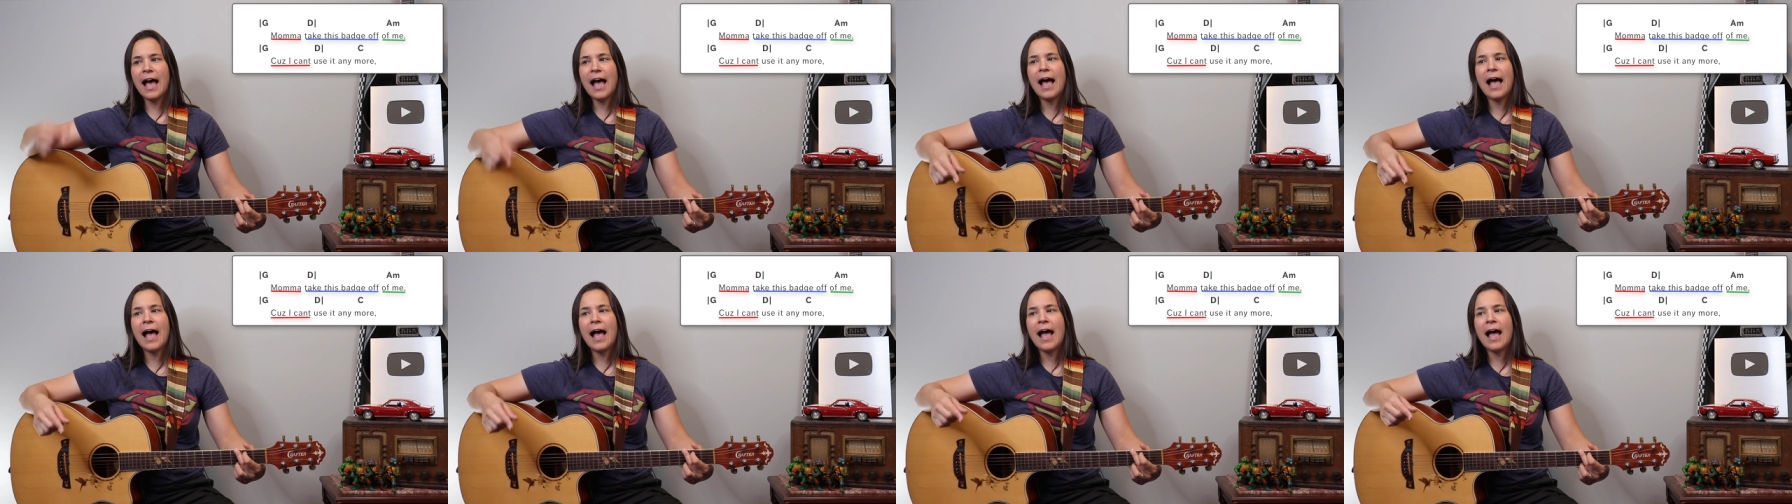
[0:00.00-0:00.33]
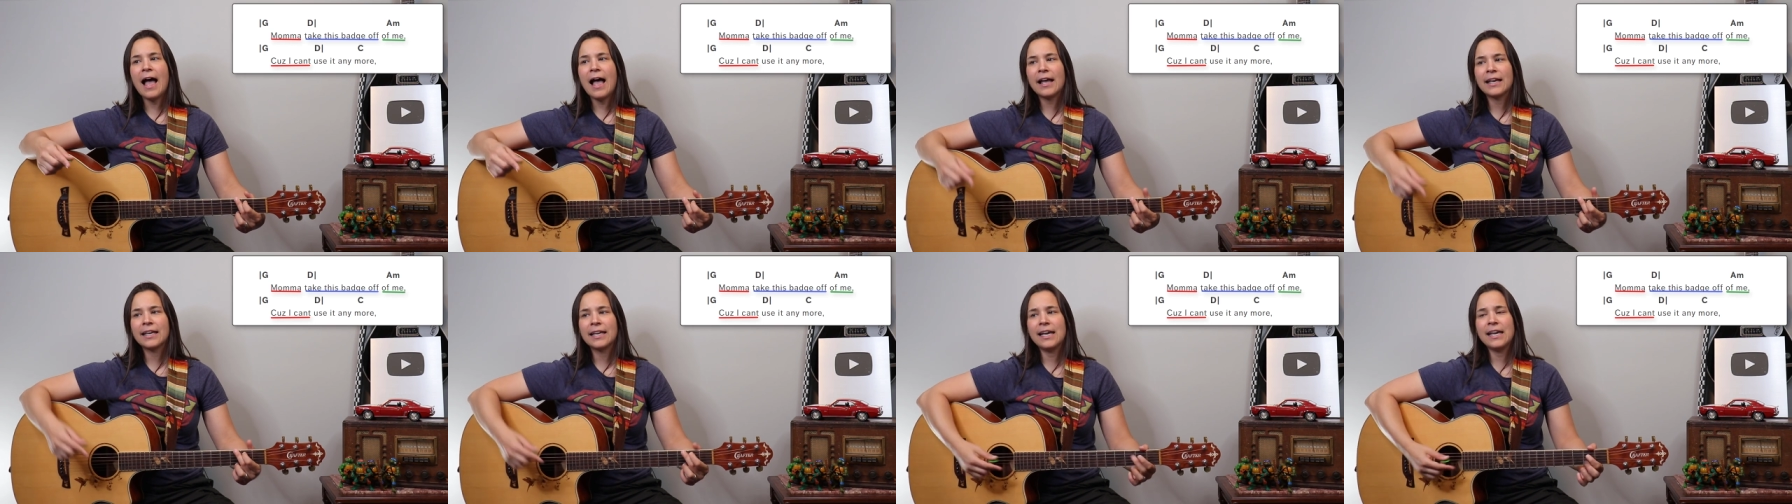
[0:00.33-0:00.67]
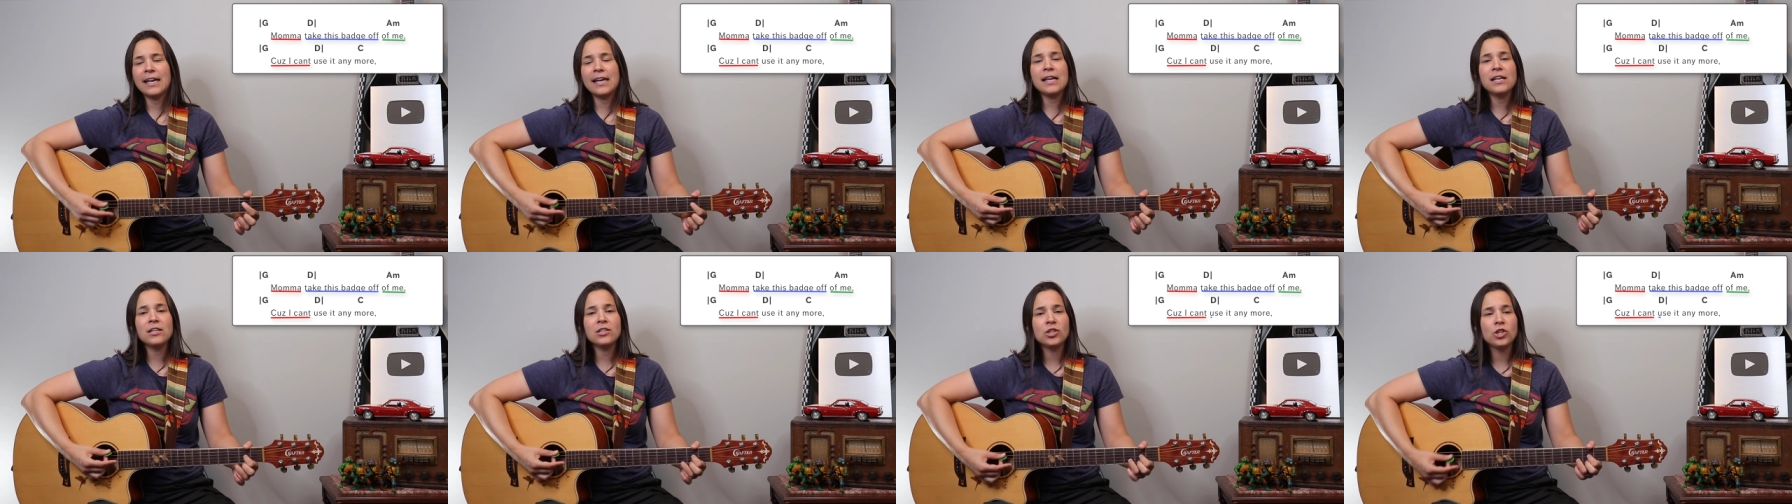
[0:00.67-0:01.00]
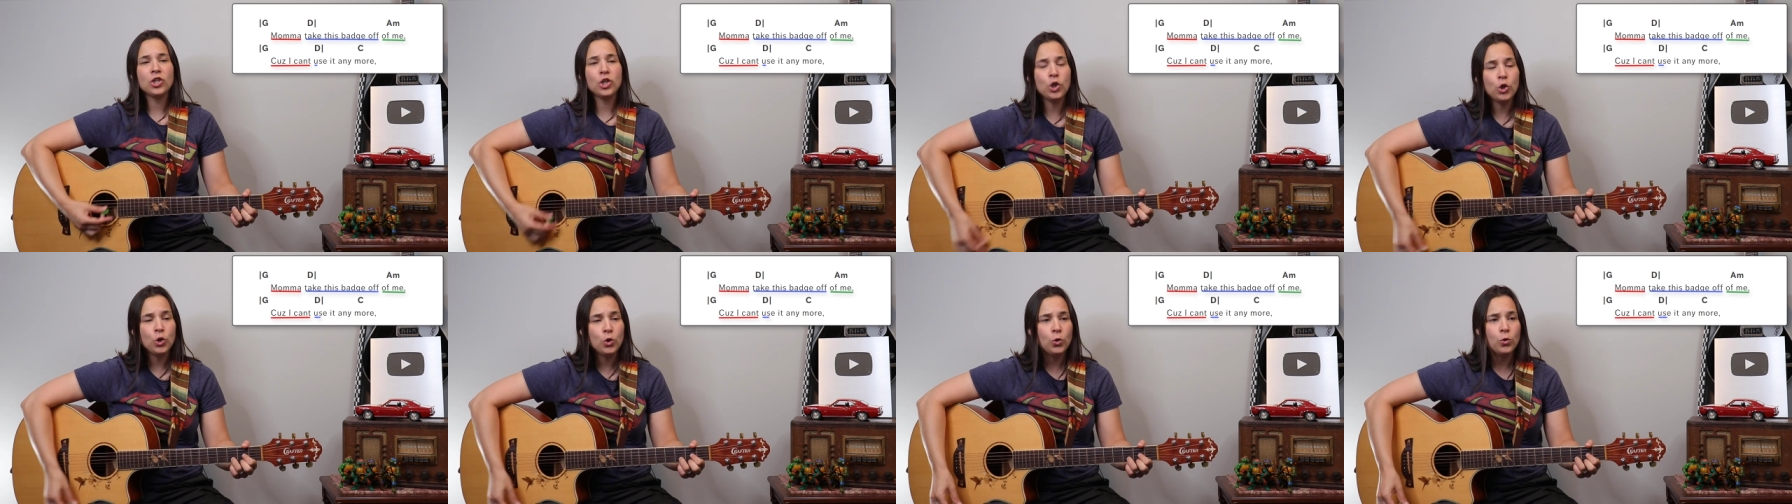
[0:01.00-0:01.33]
I can't
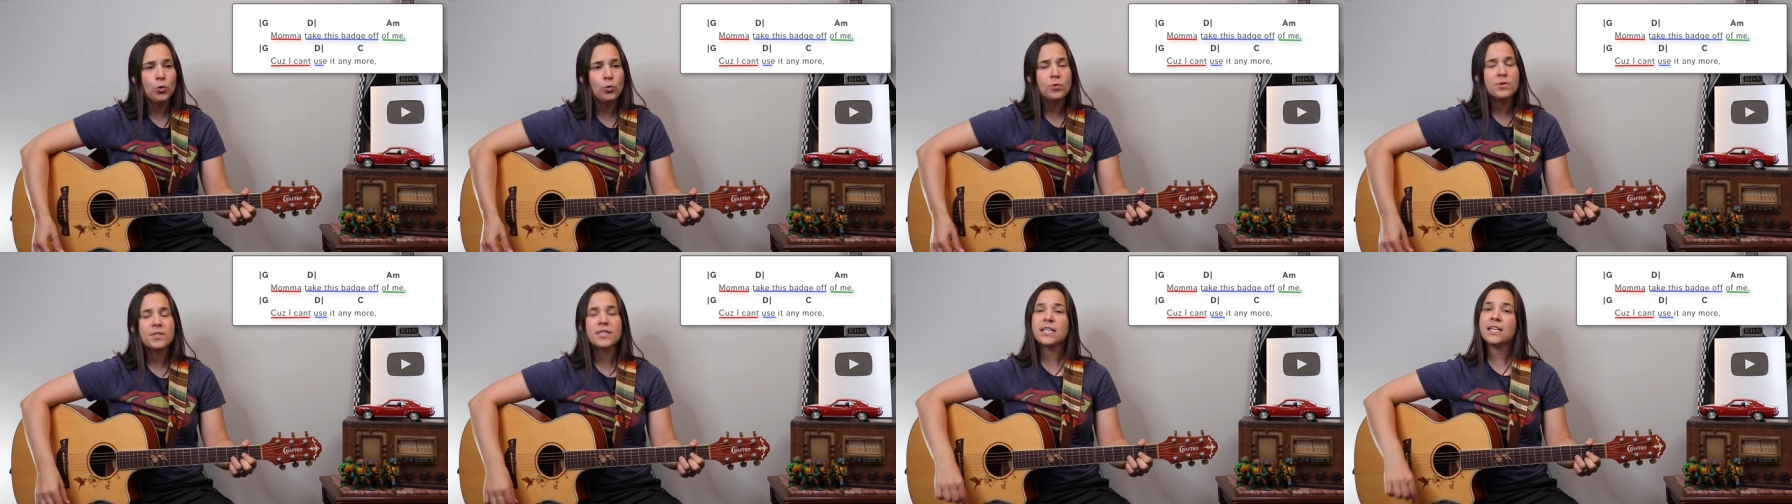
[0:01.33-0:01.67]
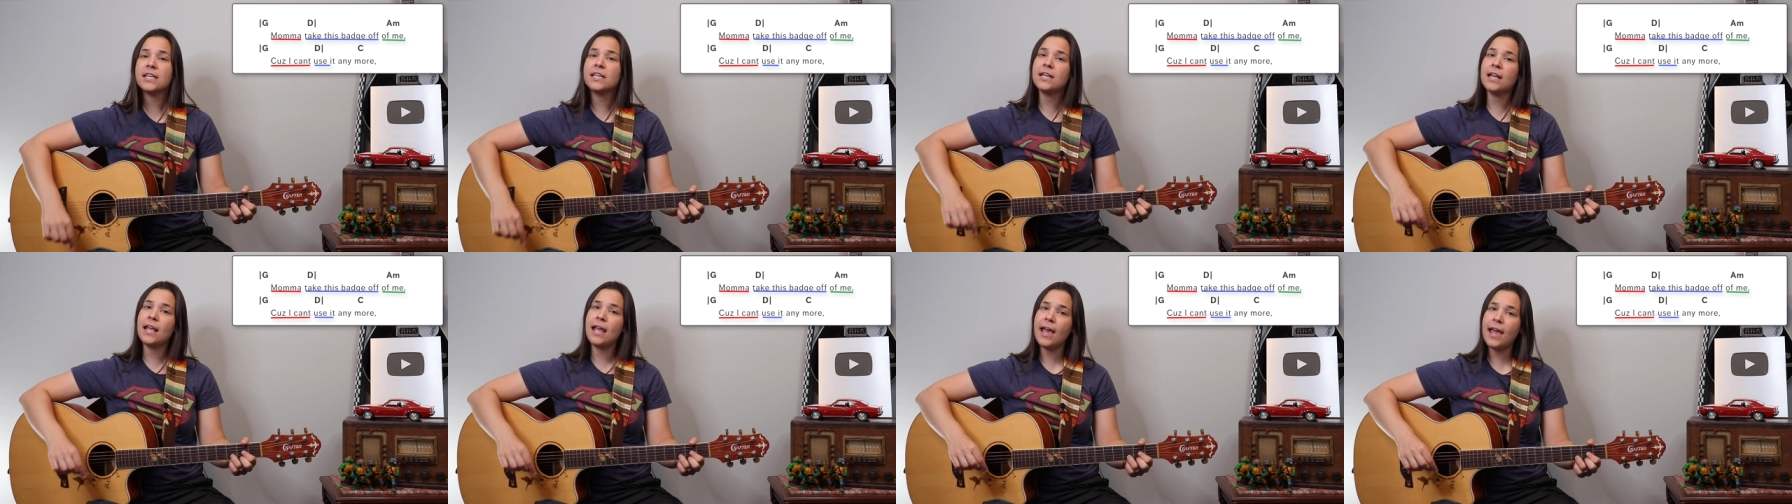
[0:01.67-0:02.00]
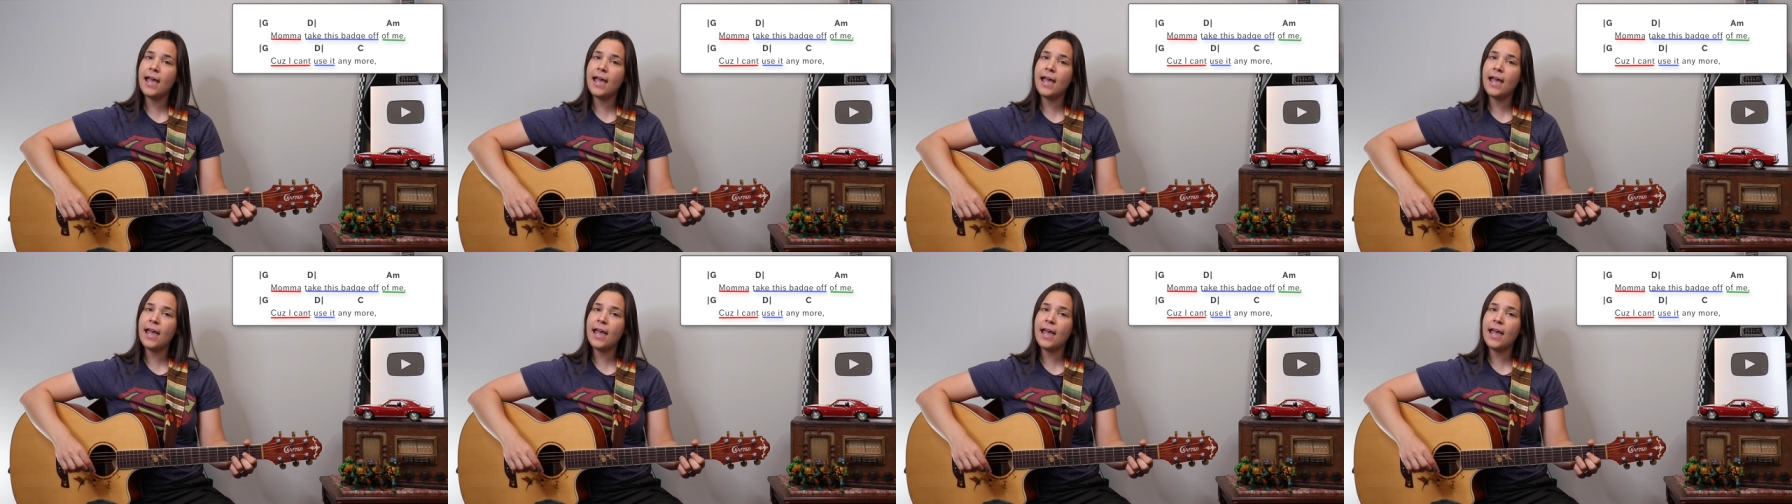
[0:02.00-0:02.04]
use it